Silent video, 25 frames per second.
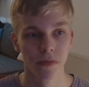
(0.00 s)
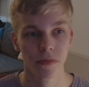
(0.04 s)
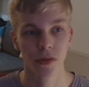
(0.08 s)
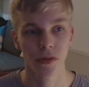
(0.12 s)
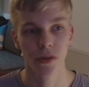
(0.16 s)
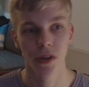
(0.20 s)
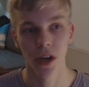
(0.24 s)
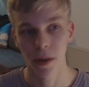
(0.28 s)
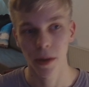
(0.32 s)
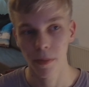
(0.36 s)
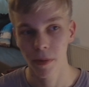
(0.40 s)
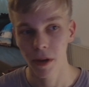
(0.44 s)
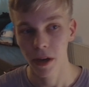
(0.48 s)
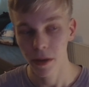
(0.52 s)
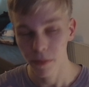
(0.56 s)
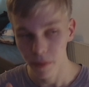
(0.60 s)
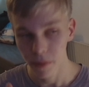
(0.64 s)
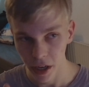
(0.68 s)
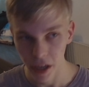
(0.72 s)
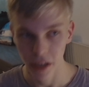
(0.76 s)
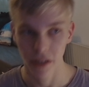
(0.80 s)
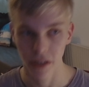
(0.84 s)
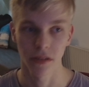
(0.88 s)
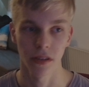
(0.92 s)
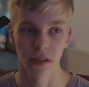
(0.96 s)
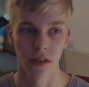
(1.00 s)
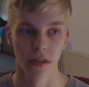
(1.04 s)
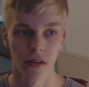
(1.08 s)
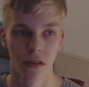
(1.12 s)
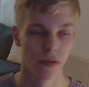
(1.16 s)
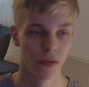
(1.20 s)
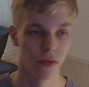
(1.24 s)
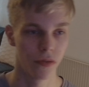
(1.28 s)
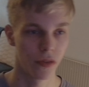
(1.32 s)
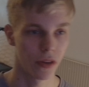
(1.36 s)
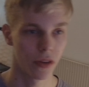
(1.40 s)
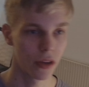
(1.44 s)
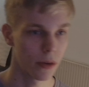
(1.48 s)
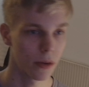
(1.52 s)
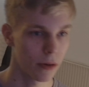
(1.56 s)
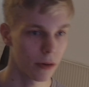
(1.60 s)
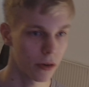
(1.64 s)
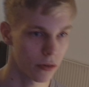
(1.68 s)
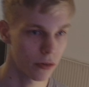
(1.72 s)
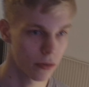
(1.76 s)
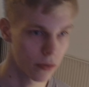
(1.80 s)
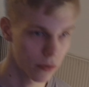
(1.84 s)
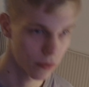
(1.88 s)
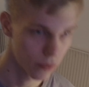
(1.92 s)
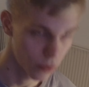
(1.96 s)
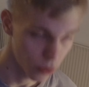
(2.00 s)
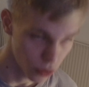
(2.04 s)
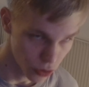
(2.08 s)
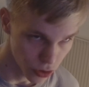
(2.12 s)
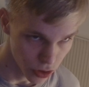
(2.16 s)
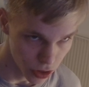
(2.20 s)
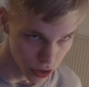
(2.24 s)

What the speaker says: You gotta pay a little bit extra. Think about versus